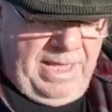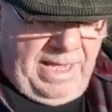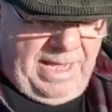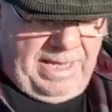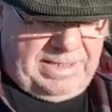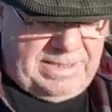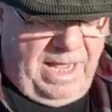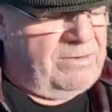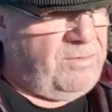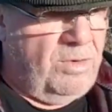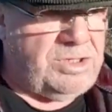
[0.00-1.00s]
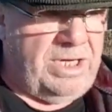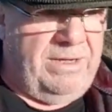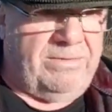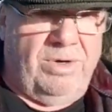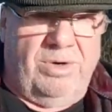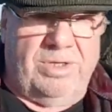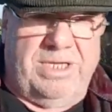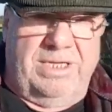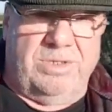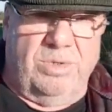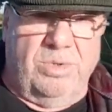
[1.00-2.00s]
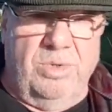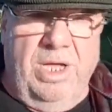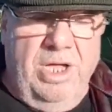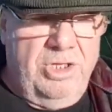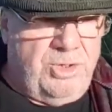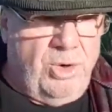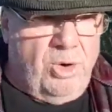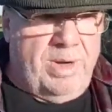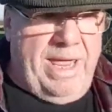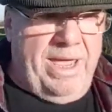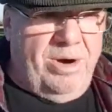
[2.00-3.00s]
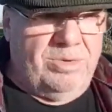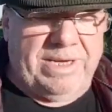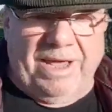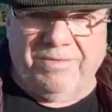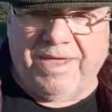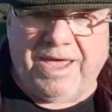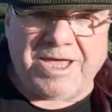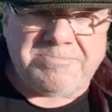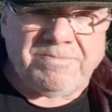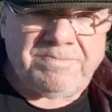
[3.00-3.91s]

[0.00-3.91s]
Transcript: And unfortunately, of course, it's all Tory held down there,